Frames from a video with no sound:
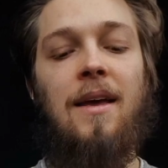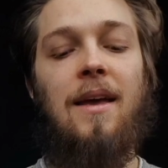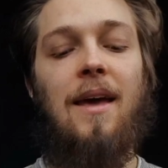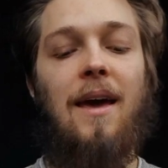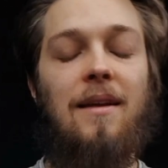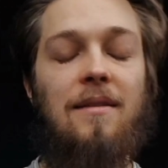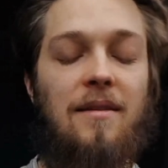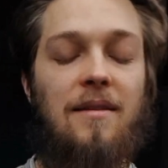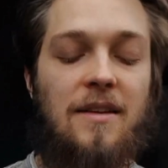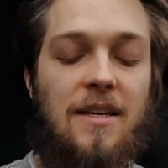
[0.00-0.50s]

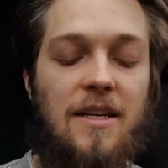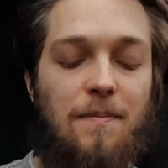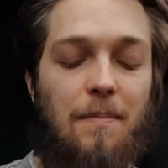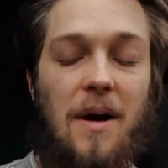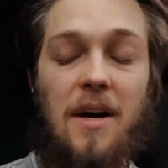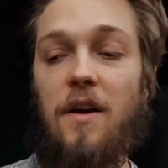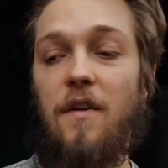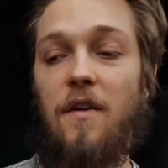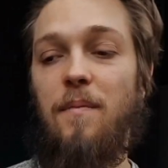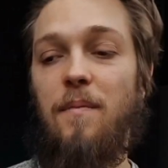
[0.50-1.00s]
And this
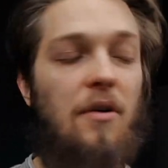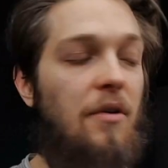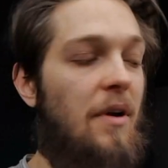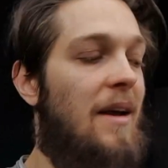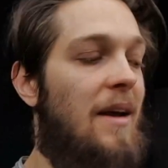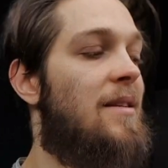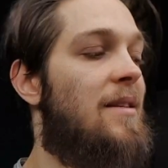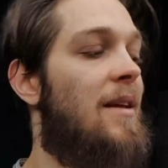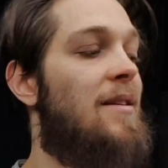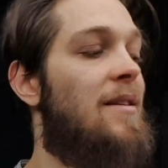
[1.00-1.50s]
bucket of powder
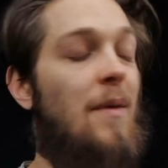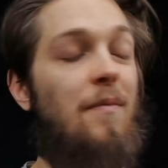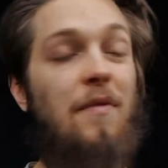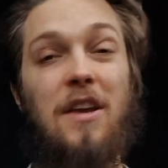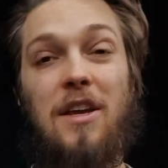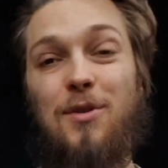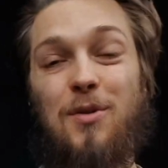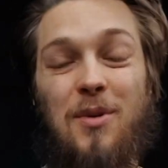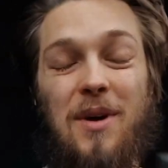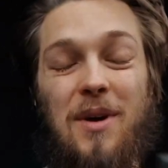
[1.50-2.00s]
is then
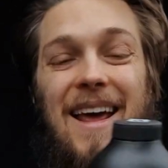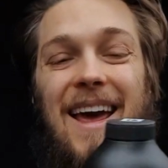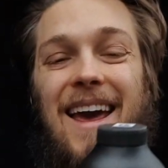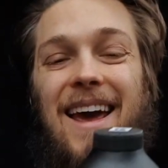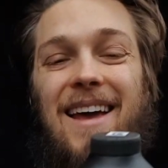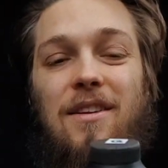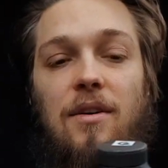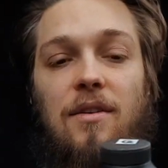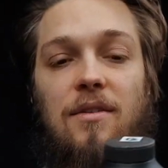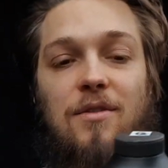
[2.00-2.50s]
something you can
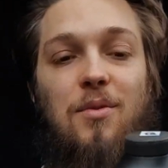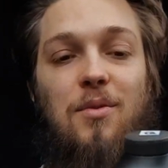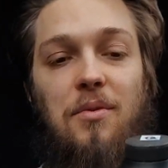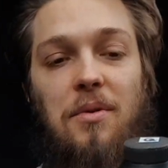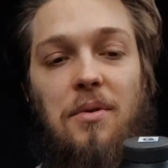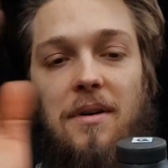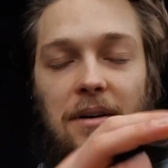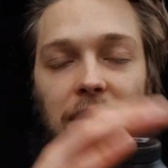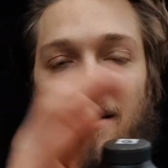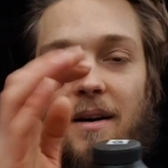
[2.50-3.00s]
add
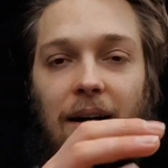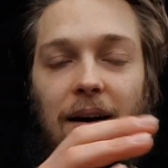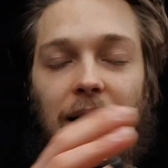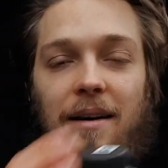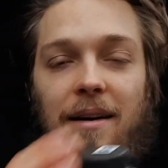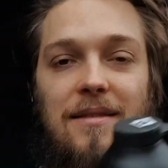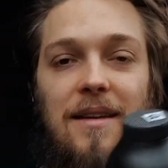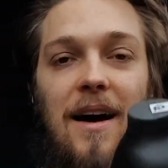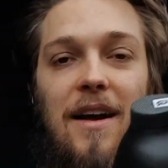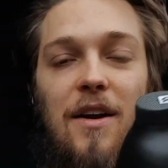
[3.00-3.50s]
to
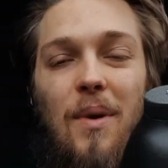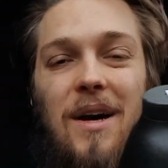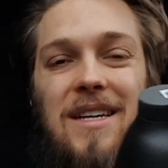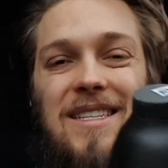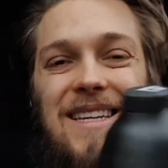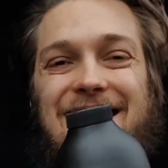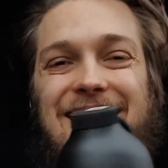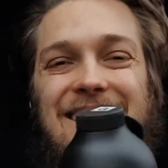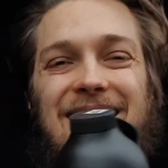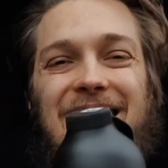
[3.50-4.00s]
the
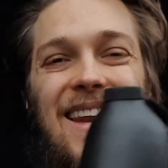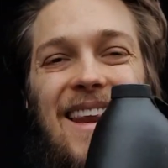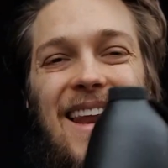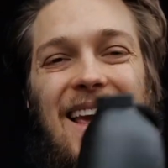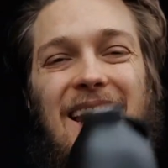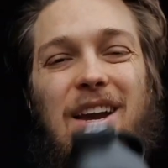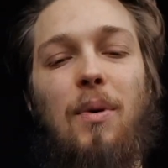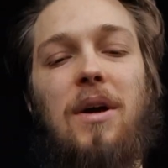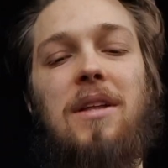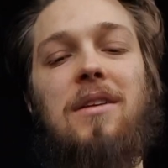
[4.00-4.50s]
otherwise existing
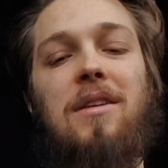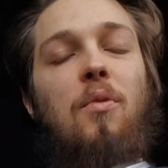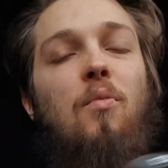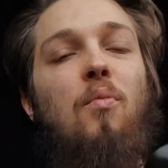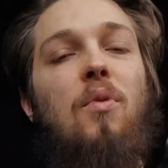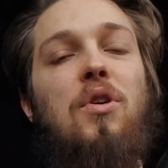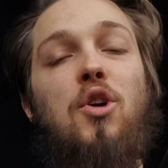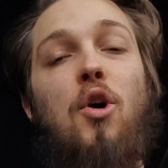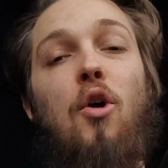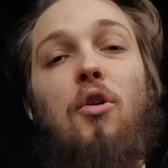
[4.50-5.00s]
liquid,
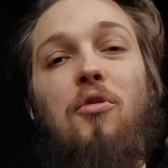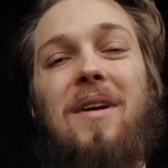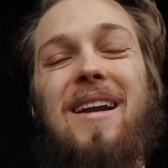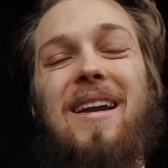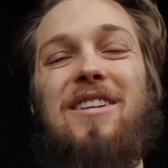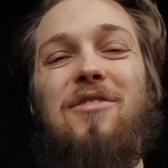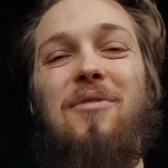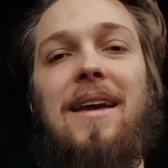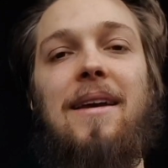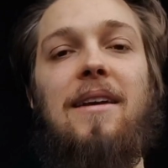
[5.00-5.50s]
which you
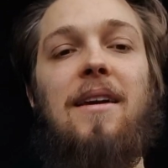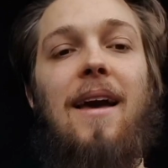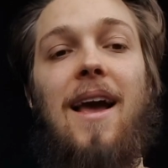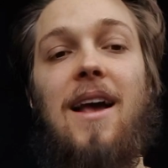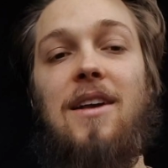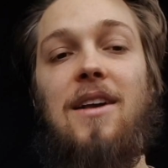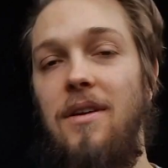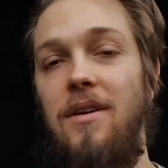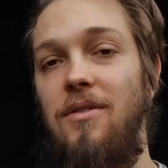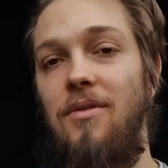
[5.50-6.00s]
already drink
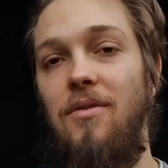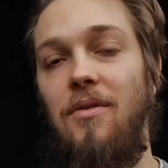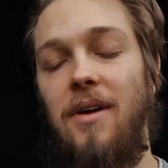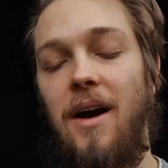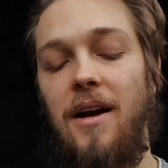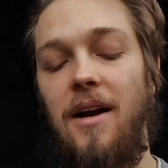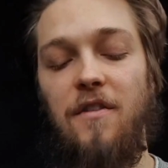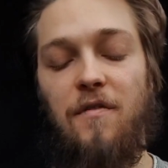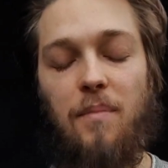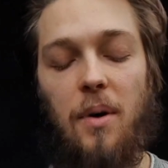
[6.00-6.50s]
as your
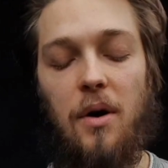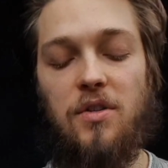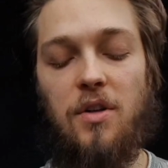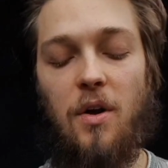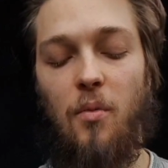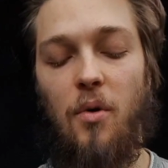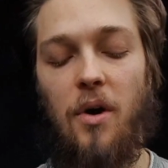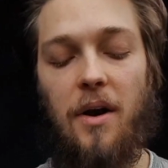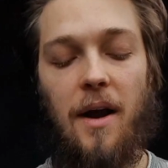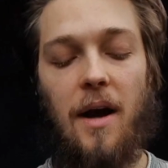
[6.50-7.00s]
kind of
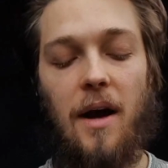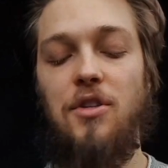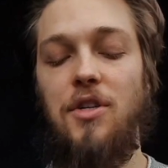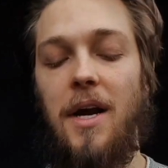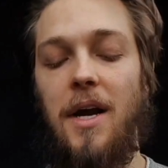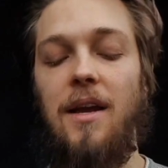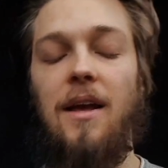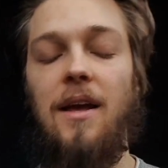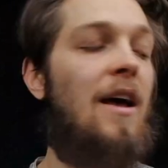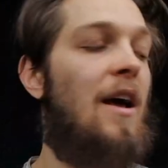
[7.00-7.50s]
post-workout
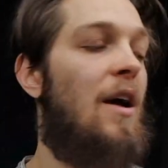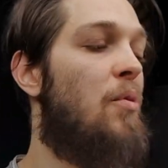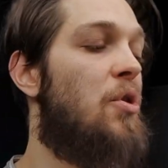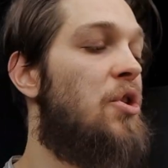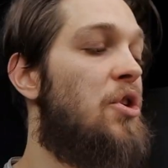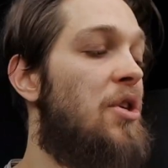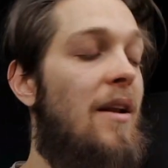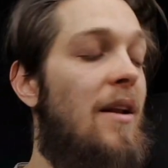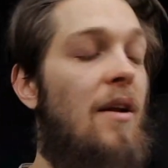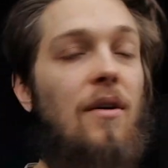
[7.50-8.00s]
shake,
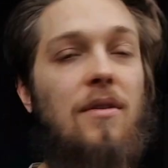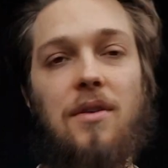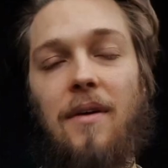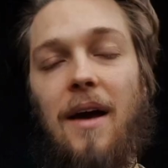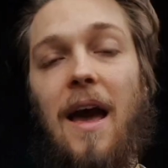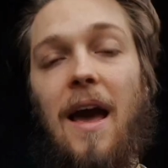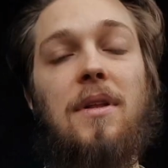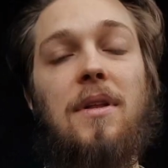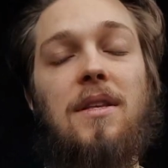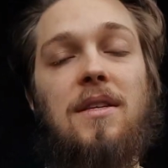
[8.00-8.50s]
which then also
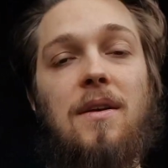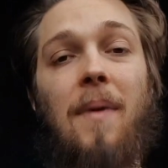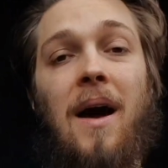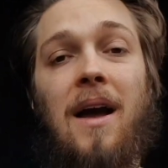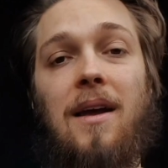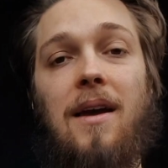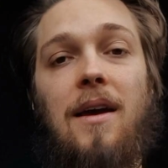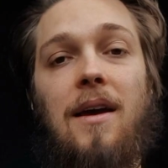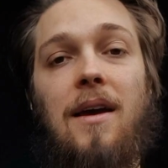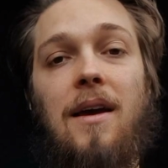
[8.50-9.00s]
happens in
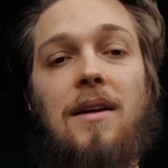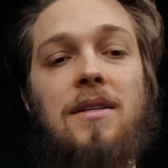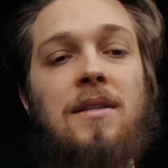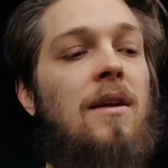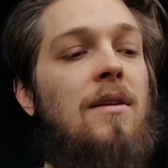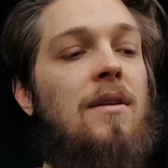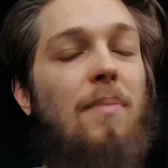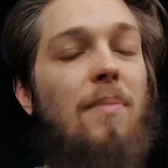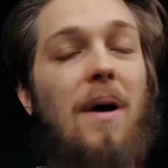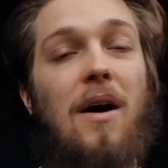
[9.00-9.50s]
my case
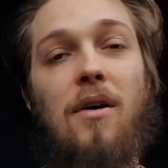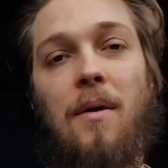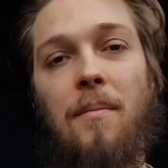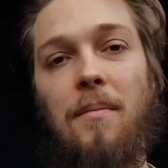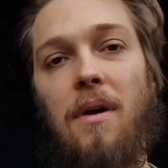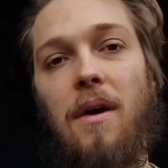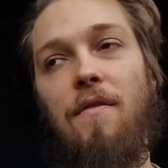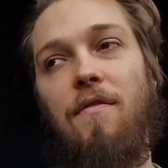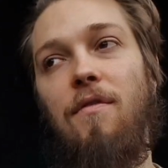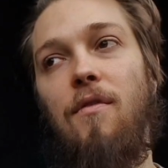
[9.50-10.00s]
to power
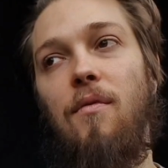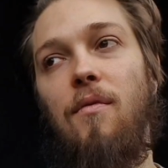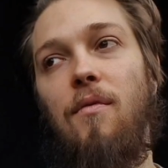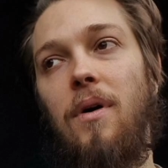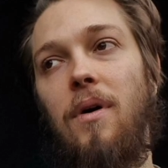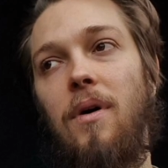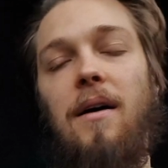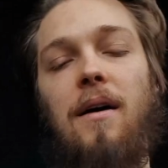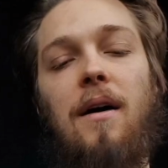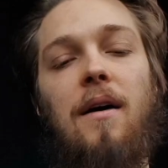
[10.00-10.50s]
me
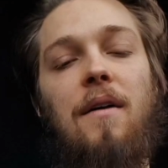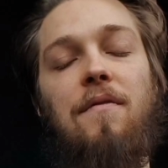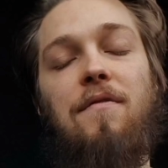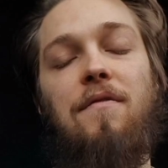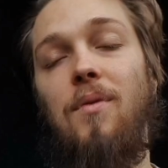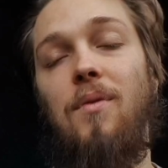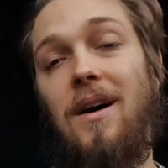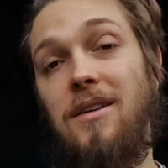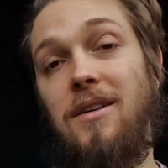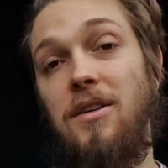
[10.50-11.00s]
through a
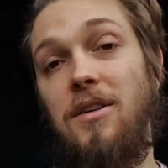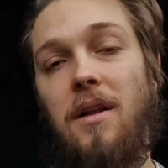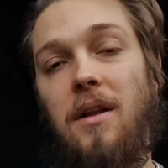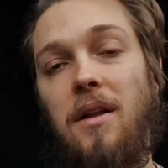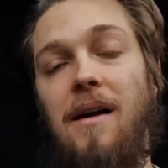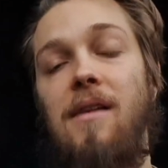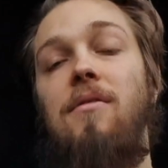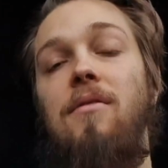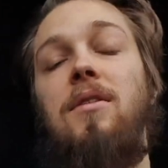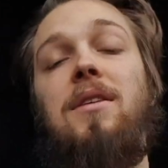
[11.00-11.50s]
few additional
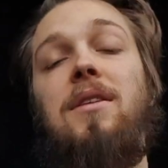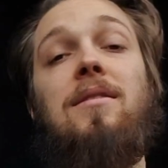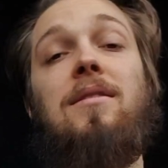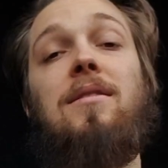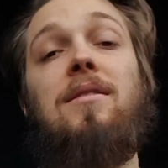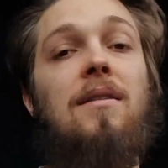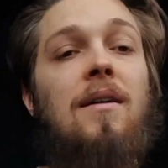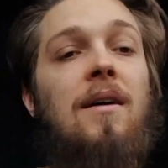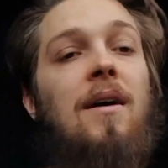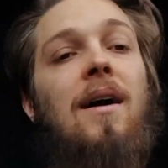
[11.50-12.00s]
hours
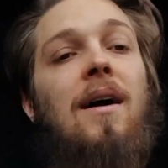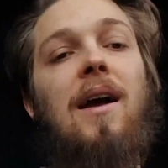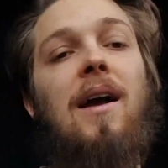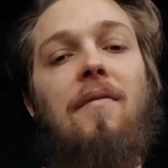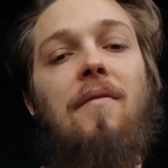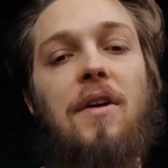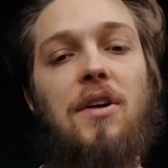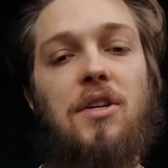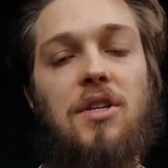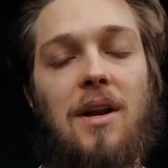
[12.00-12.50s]
until I
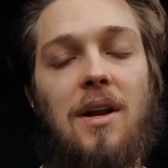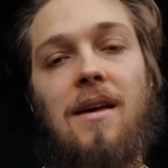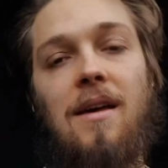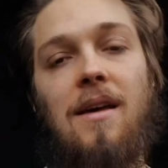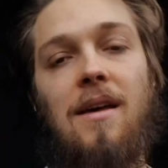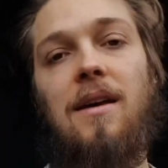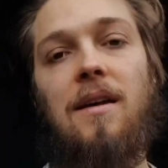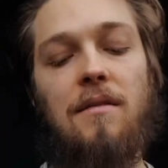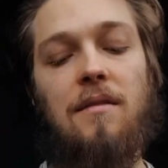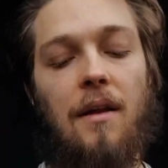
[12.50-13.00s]
eventually
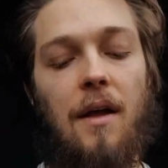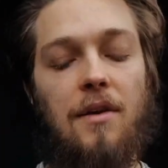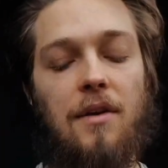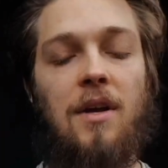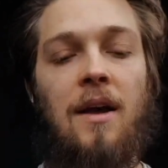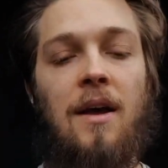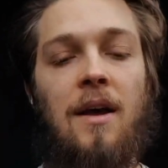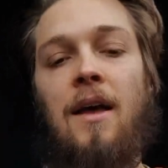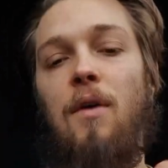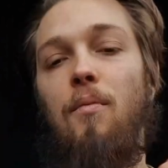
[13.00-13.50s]
eat
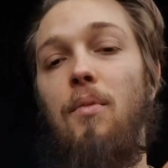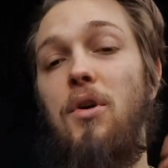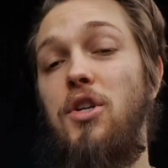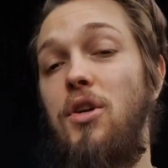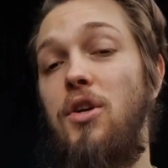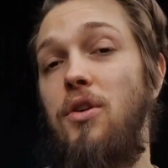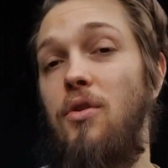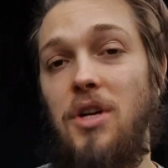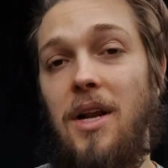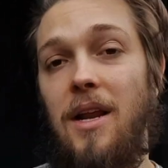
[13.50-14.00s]
lunch, which
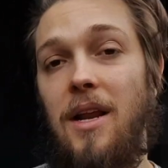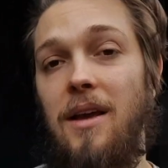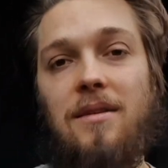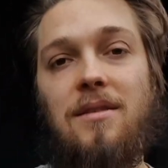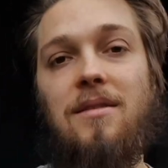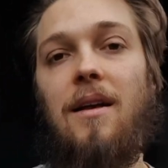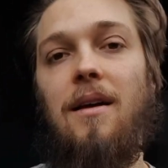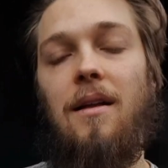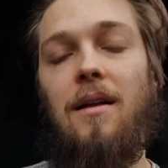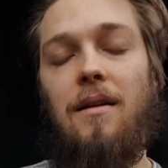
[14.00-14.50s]
usually
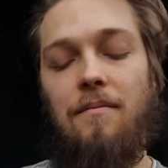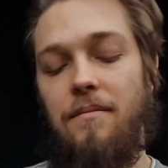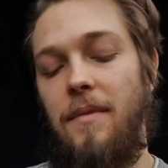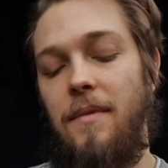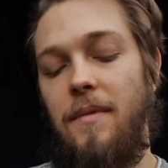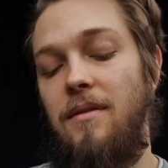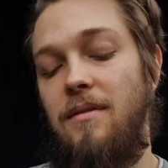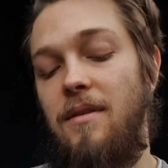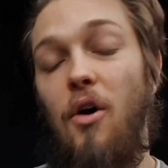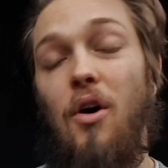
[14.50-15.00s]
is the
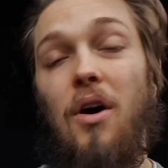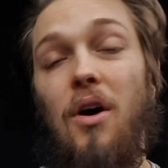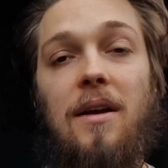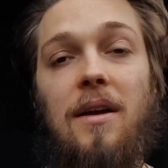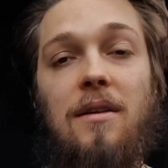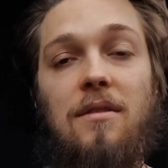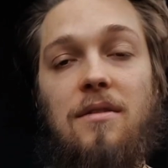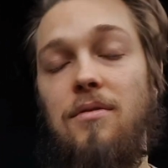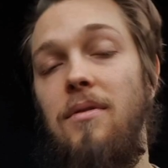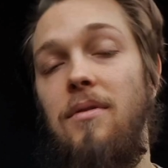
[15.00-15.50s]

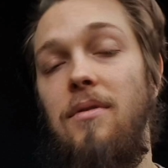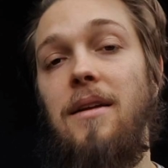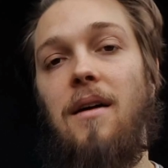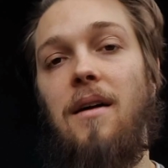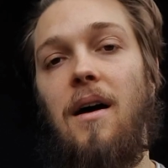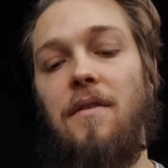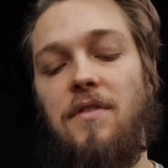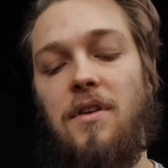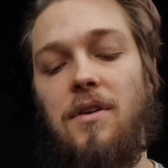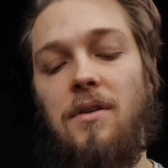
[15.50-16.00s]
early to late
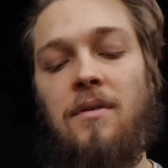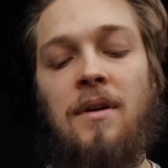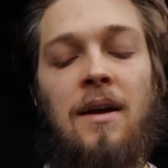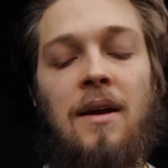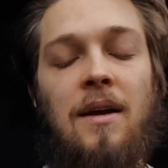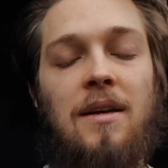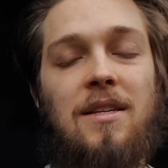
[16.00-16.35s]
afternoon.